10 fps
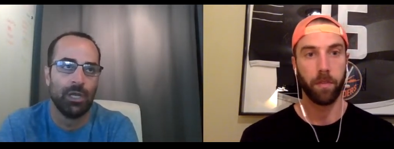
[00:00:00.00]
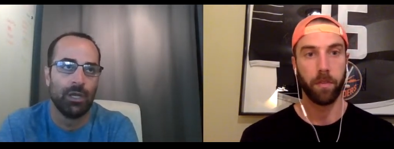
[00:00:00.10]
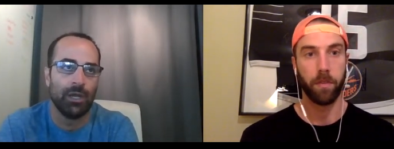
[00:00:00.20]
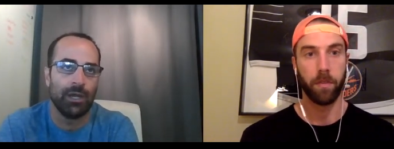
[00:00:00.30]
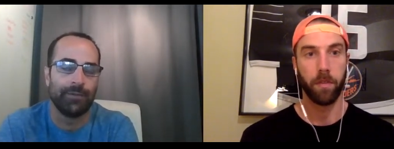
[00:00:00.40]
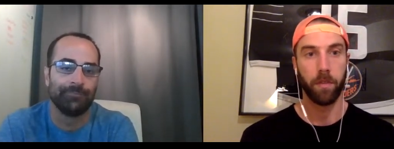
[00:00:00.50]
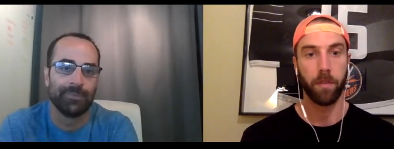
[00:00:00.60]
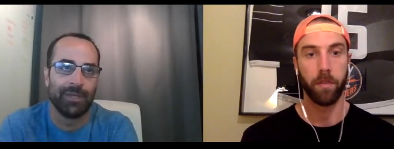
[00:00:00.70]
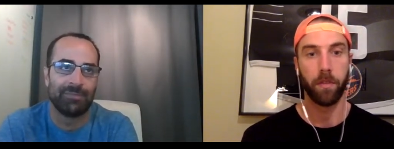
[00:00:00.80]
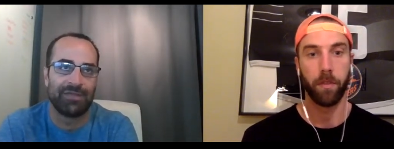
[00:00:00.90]
Speaker 1: Um,
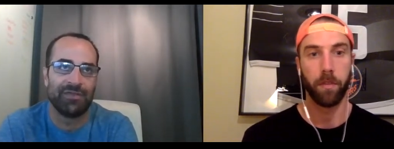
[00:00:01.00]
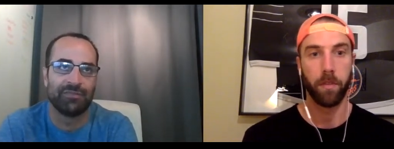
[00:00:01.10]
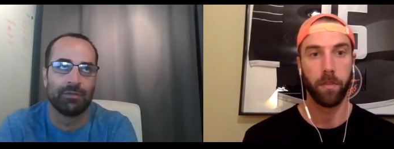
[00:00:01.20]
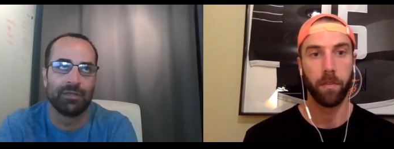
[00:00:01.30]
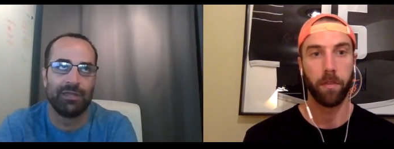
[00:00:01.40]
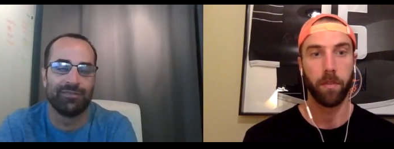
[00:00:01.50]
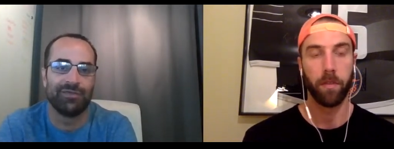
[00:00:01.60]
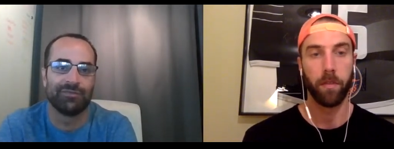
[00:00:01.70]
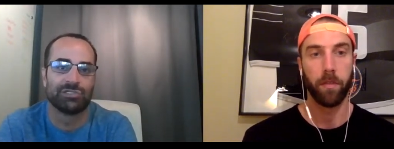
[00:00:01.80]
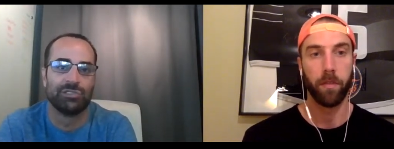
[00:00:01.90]
I mean, I think, again, the
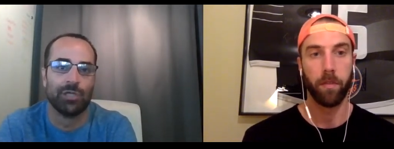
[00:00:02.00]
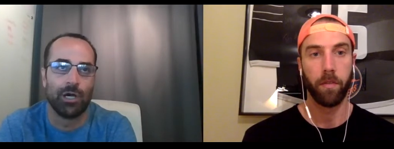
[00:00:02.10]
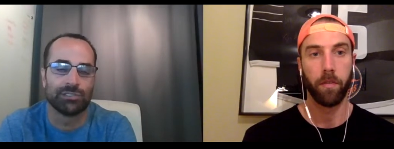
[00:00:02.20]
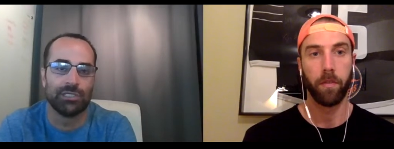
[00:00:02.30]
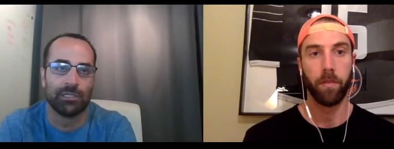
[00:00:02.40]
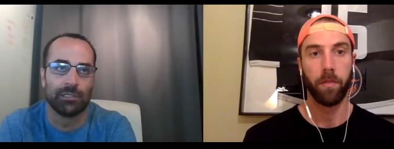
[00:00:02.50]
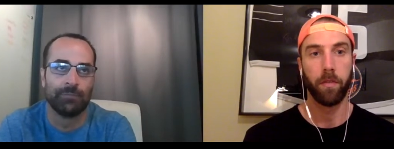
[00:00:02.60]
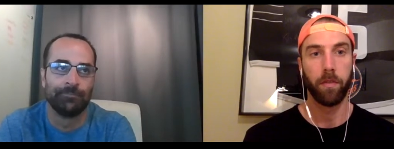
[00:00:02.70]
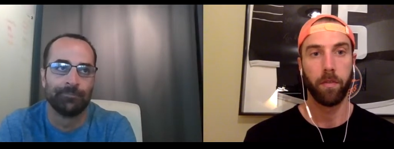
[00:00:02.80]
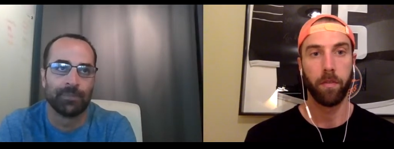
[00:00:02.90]
thing that's daunting
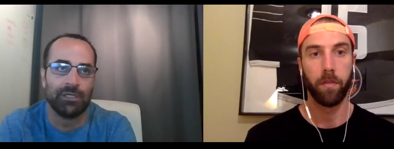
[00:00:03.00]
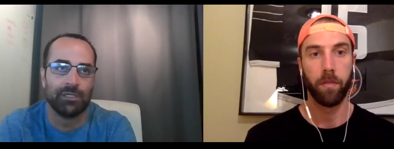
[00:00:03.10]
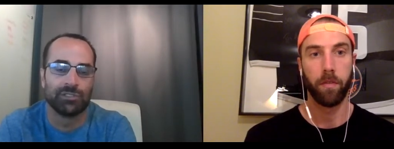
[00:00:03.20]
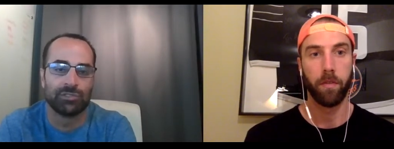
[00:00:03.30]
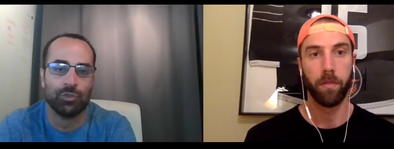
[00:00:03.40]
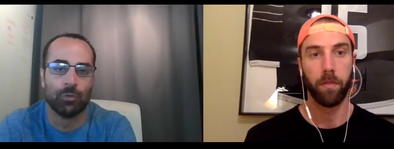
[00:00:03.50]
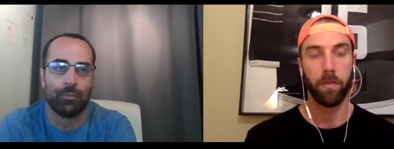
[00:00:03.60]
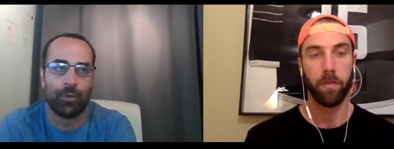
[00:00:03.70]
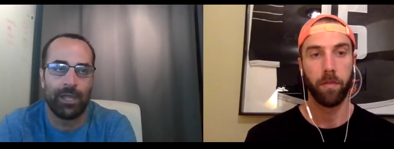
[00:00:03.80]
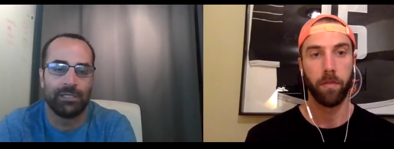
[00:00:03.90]
is your
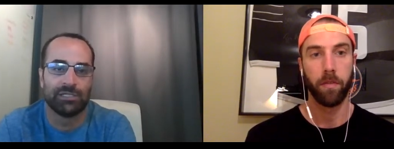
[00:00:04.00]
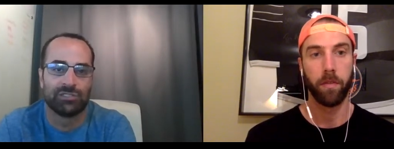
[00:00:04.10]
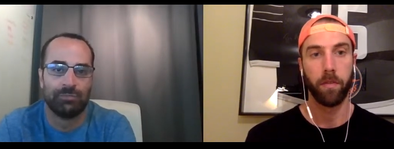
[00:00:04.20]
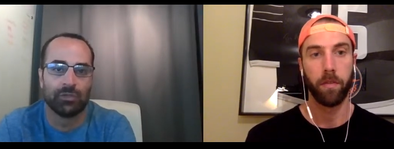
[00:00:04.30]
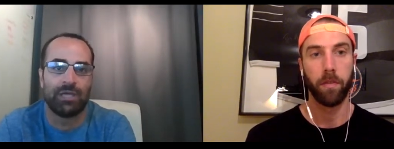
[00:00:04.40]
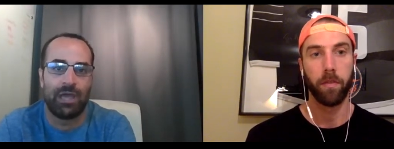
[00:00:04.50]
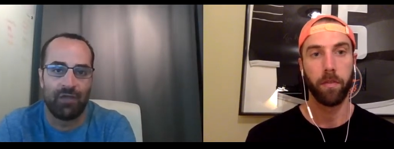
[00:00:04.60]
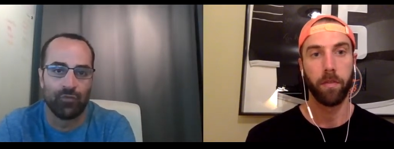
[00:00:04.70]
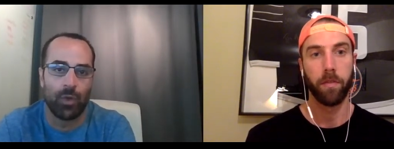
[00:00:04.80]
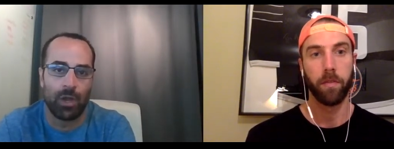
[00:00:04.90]
brand gets built
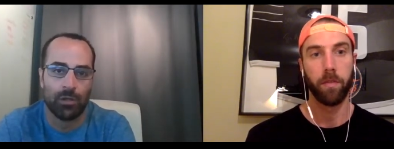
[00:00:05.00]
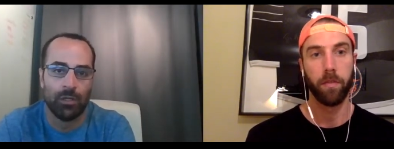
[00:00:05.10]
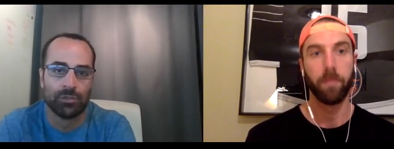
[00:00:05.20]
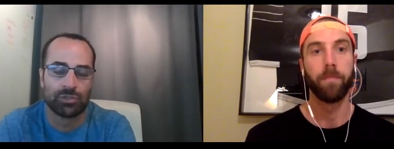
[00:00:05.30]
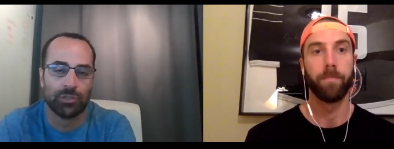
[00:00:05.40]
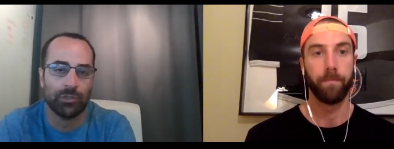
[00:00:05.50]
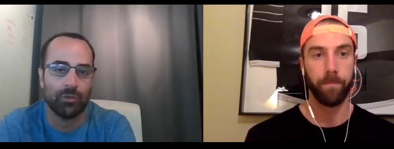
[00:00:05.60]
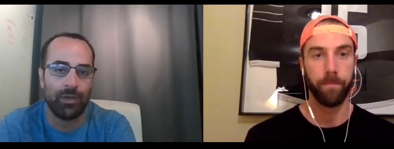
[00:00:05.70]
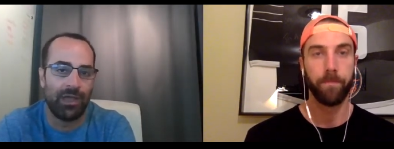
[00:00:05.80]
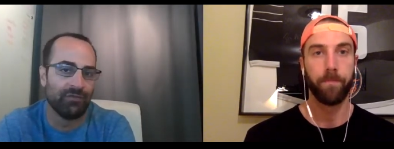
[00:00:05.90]
everywhere.
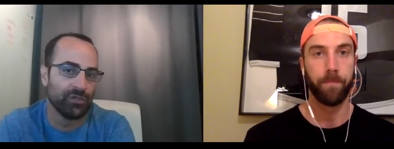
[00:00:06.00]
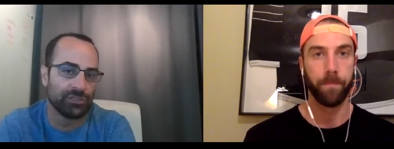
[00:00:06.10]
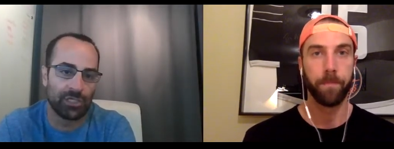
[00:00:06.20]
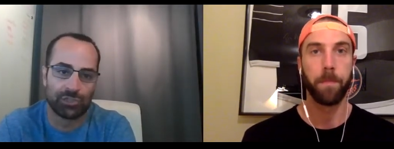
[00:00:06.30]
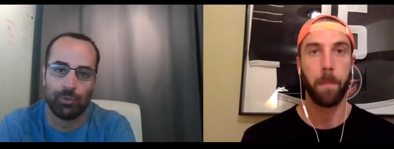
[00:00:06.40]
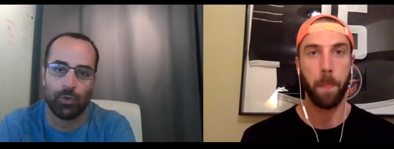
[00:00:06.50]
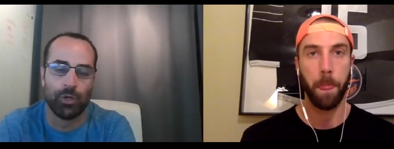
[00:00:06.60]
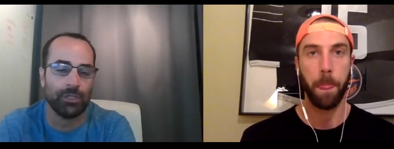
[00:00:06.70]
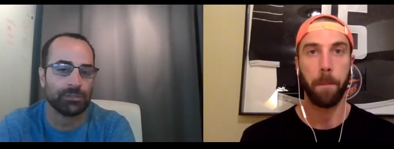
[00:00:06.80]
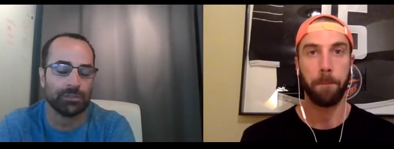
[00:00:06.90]
So every touch
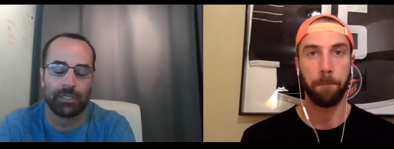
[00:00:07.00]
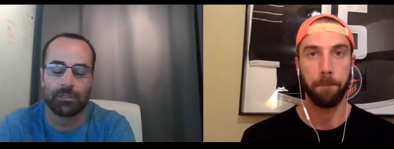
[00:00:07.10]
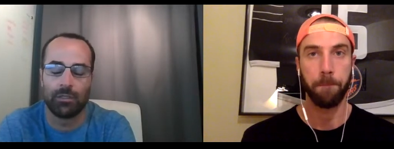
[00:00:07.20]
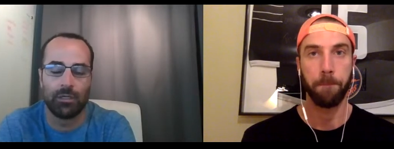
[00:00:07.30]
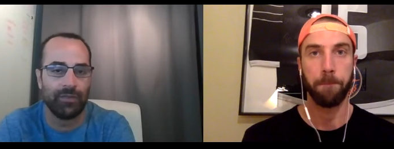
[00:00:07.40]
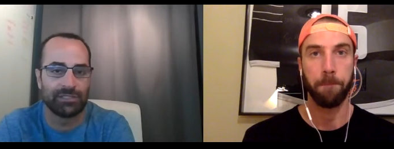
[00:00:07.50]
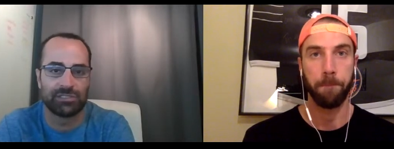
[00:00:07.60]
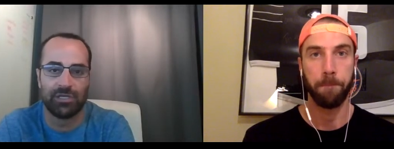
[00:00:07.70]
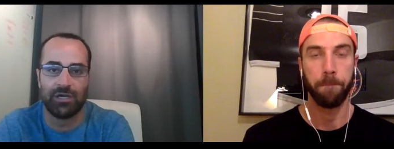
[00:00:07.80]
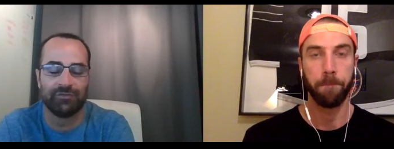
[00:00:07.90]
point, like all that
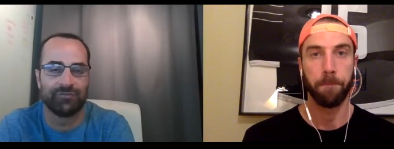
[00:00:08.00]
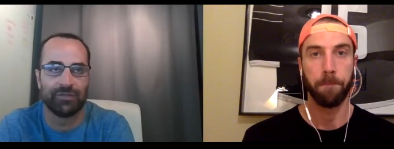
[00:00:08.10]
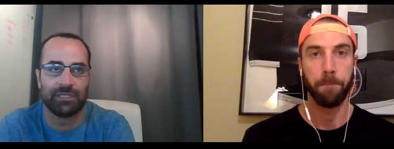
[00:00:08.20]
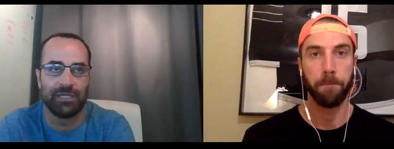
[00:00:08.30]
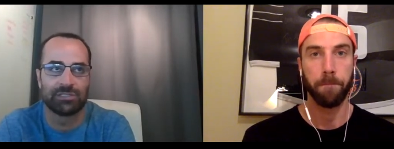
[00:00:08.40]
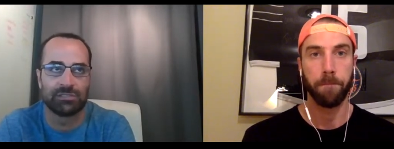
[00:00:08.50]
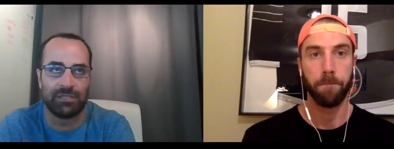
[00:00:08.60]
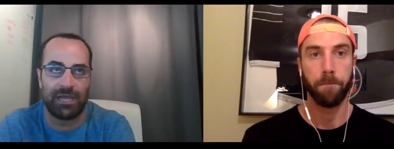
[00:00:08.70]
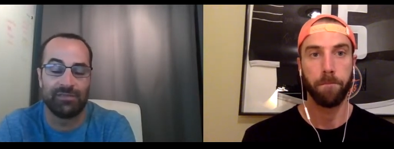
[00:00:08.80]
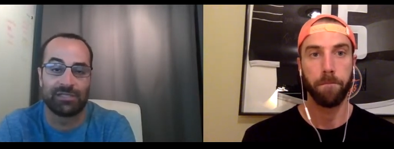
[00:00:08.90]
stuff, like it's,
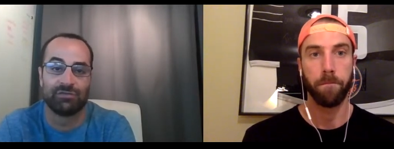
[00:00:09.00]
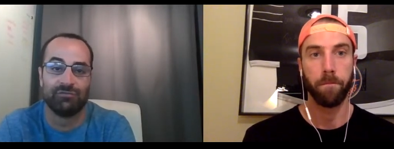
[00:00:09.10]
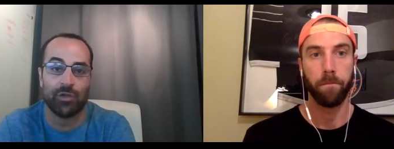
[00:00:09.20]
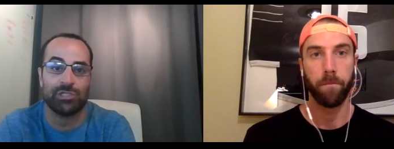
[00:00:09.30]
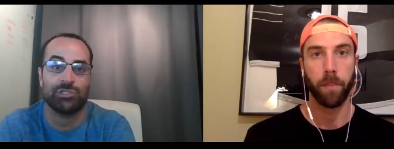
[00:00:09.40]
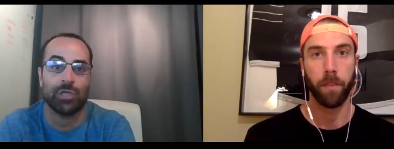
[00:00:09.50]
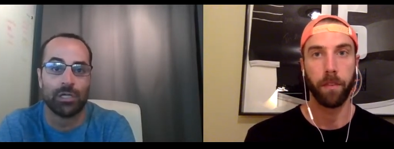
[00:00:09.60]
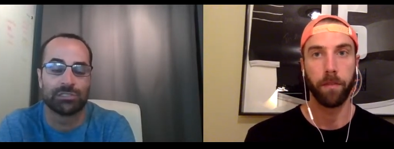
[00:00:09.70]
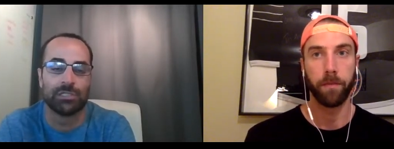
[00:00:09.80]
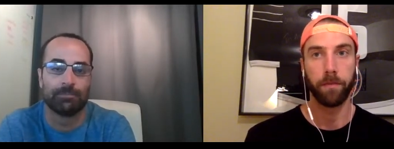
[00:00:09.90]
I think that's a very
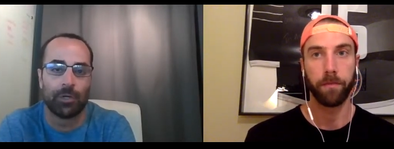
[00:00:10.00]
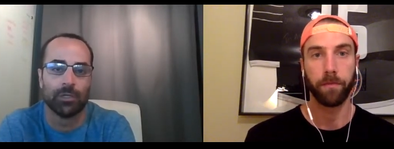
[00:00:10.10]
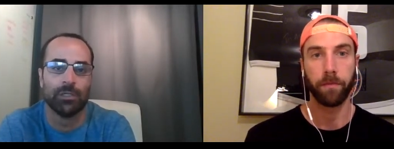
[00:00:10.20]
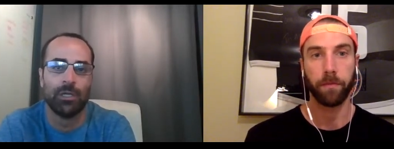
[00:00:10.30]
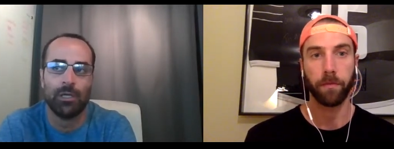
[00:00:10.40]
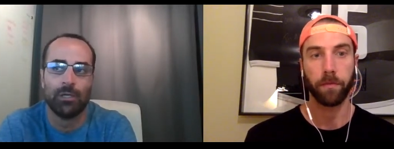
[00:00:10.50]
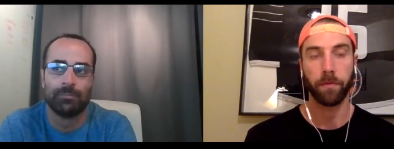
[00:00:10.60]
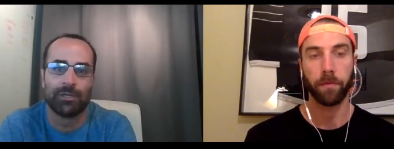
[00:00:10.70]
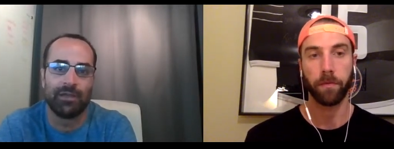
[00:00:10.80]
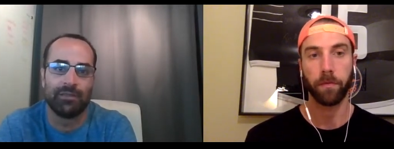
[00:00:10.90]
daunting part.
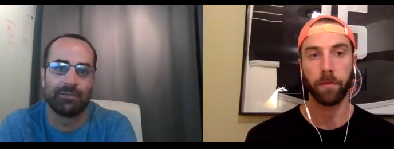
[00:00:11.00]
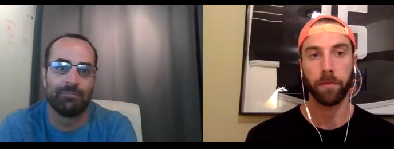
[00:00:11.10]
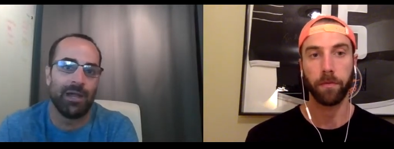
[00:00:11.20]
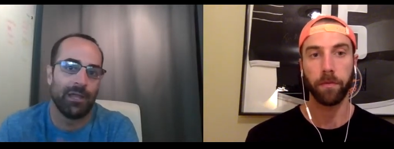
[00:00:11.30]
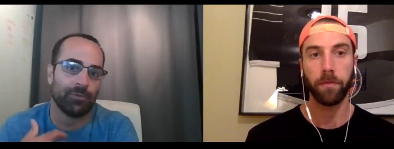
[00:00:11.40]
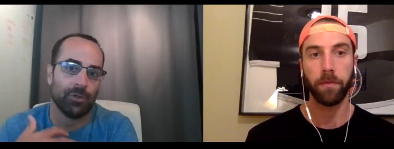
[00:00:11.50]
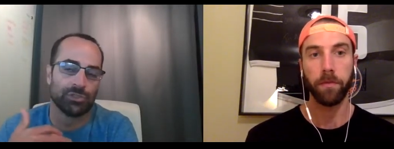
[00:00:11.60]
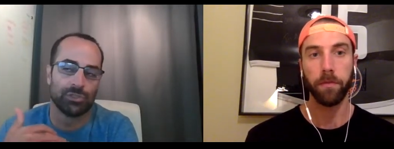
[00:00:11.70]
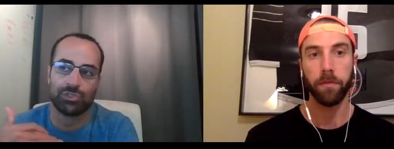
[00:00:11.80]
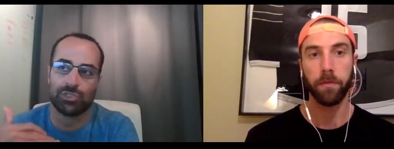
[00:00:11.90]
But I like my approach
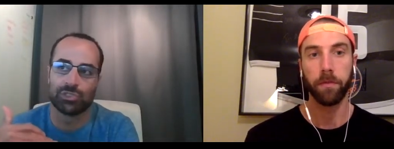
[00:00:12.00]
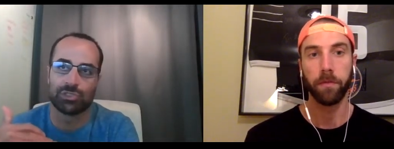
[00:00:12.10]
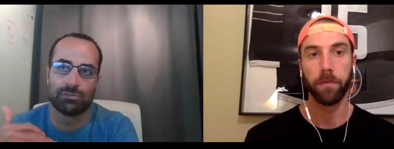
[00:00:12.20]
is just